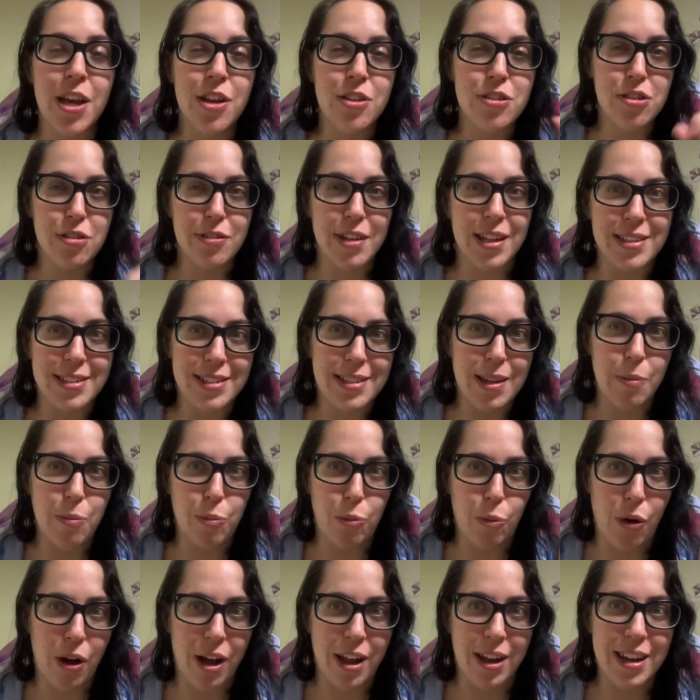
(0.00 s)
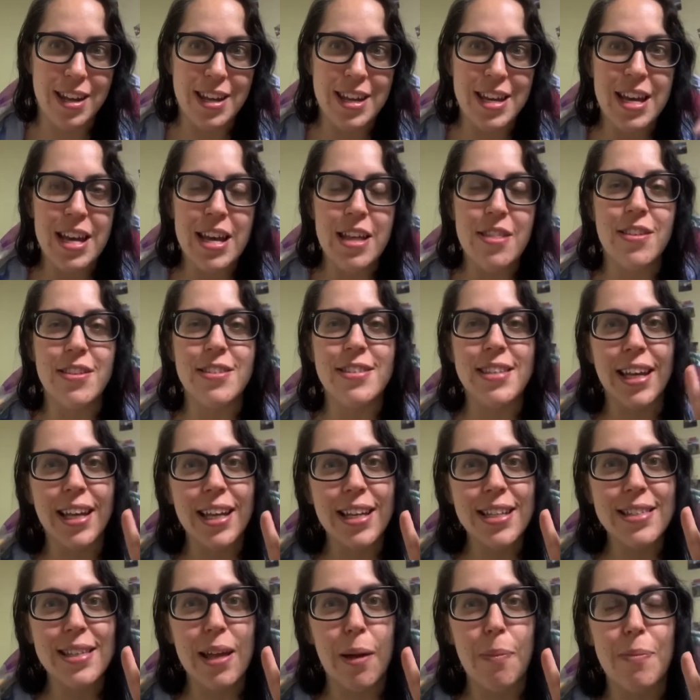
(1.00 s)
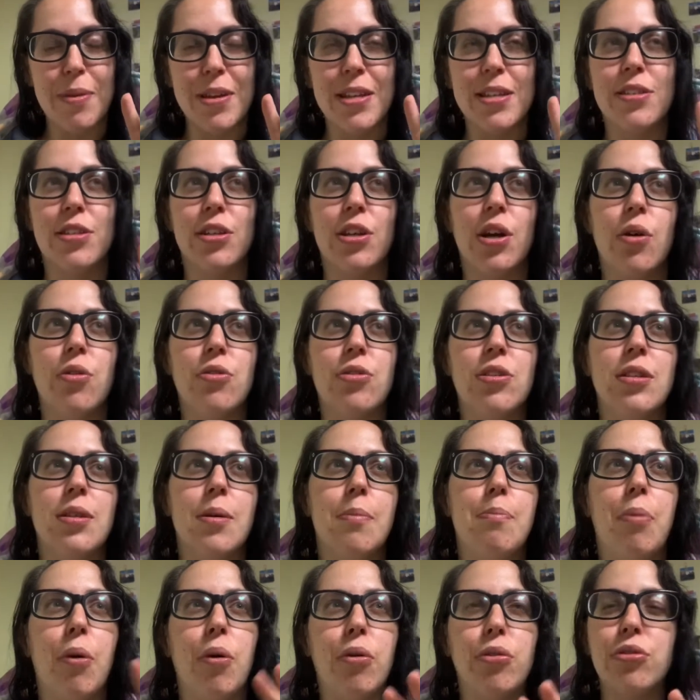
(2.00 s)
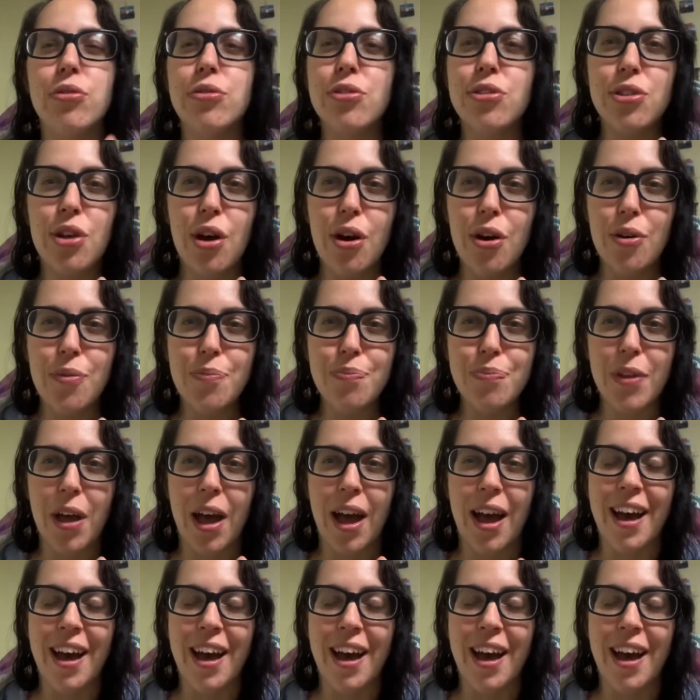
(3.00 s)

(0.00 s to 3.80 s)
So that's step one. The second step is to go to the Bogunso.